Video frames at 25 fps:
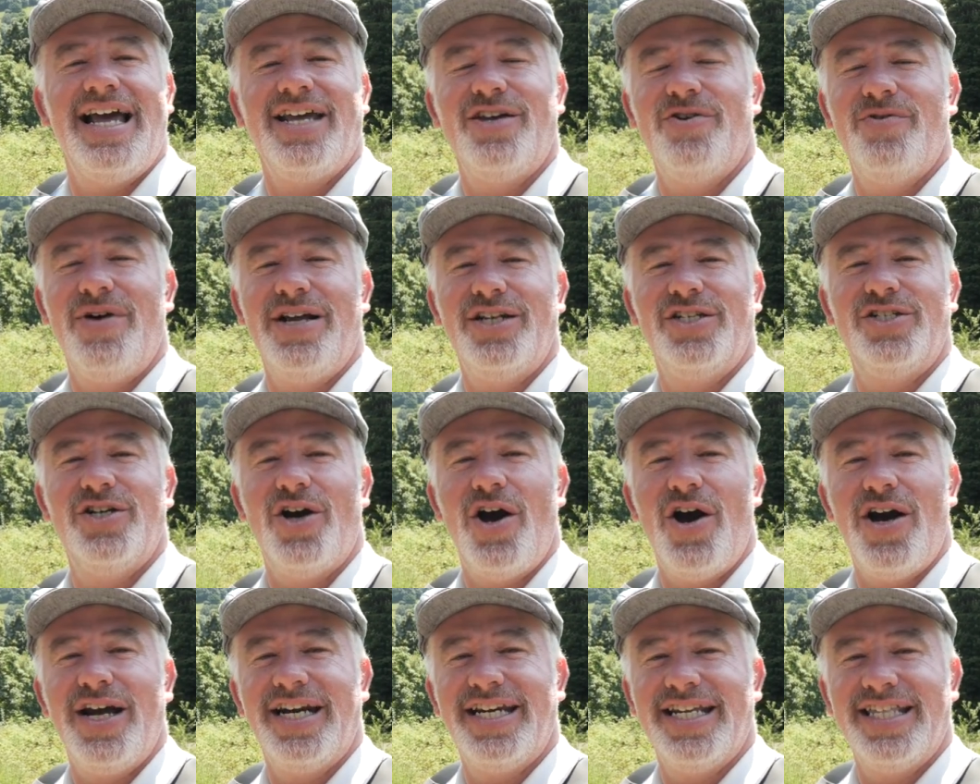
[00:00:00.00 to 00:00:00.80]
you
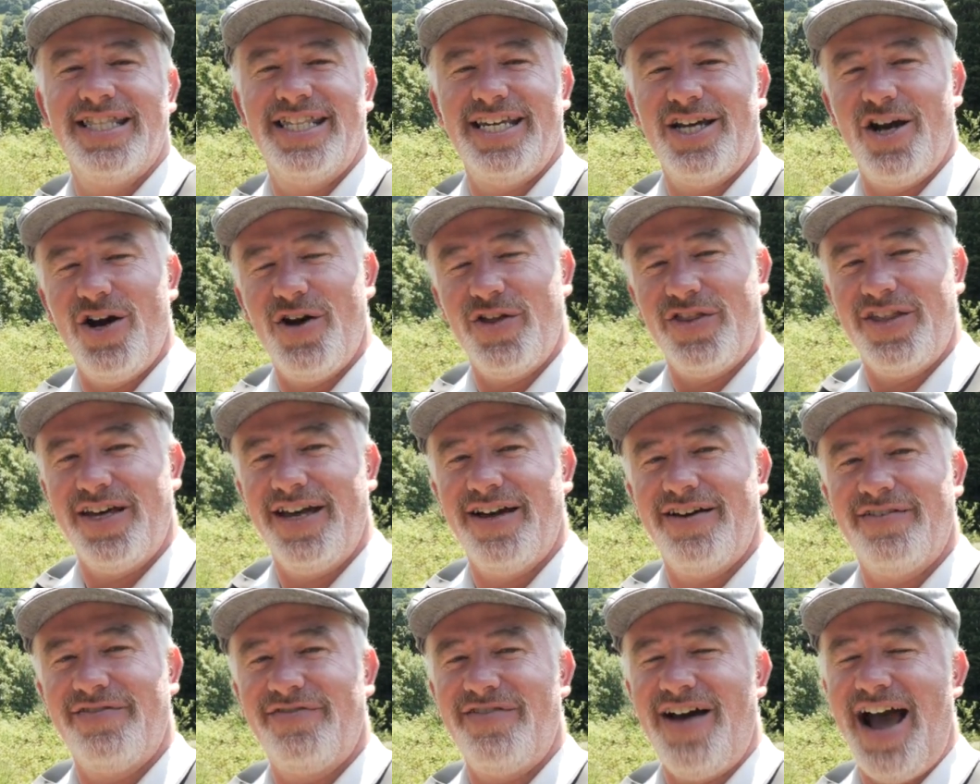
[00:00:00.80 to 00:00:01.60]
enjoyed the
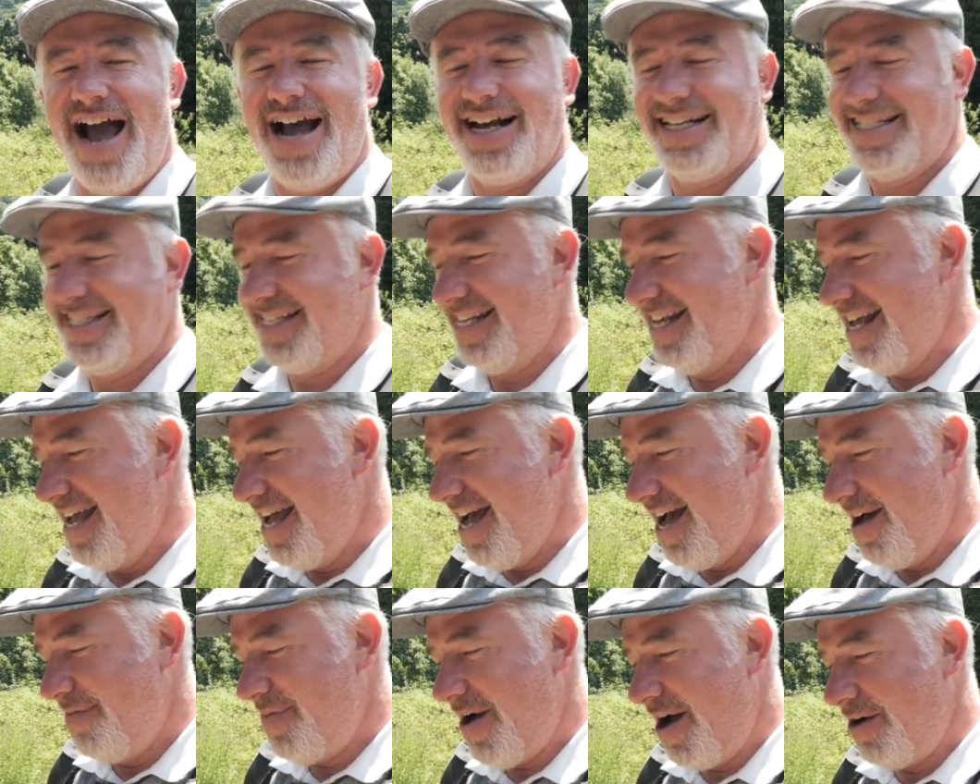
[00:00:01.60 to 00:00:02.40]
other facts
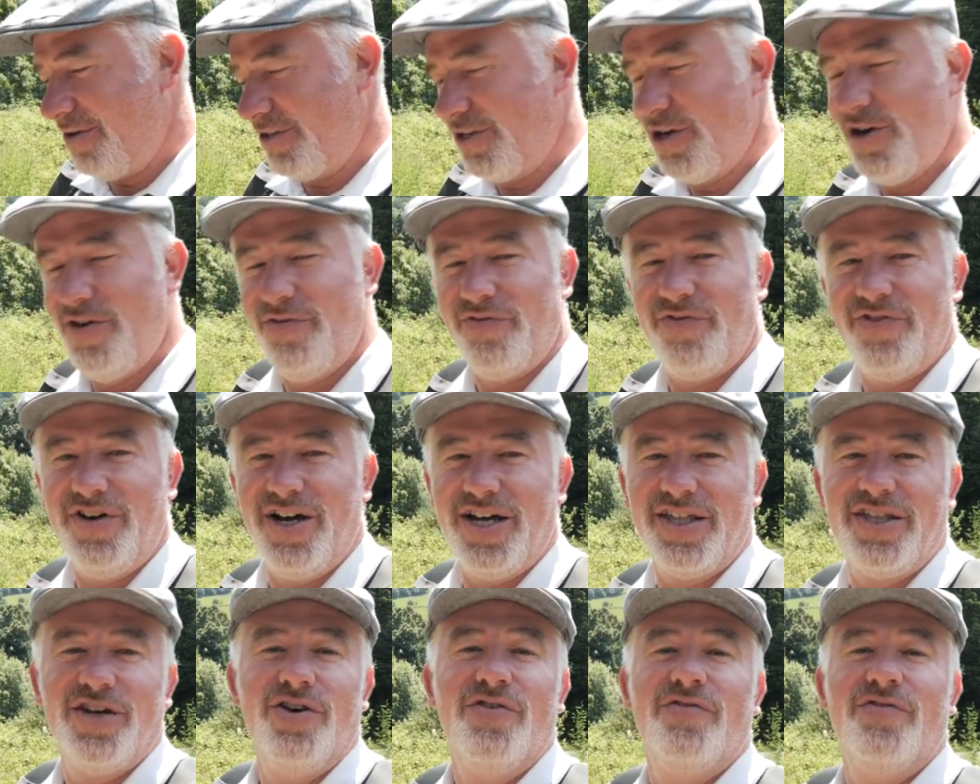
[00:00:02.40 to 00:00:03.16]
about Holmfirth.